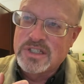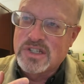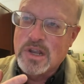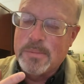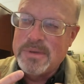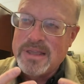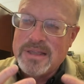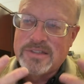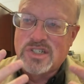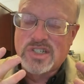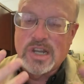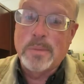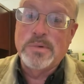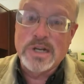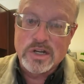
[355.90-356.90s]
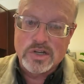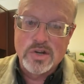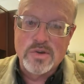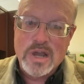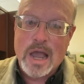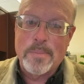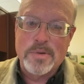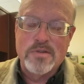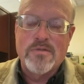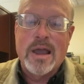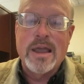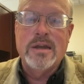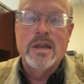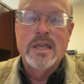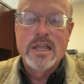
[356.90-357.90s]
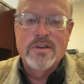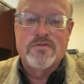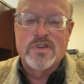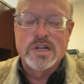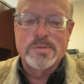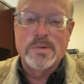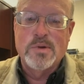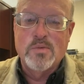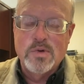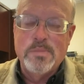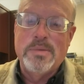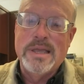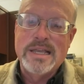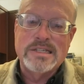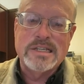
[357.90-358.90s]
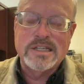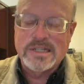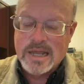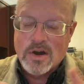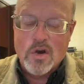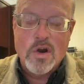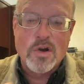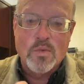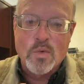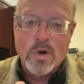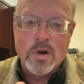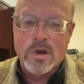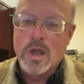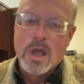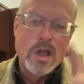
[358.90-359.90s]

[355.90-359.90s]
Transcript: be subject to copyright infringement would be, as I said, artwork,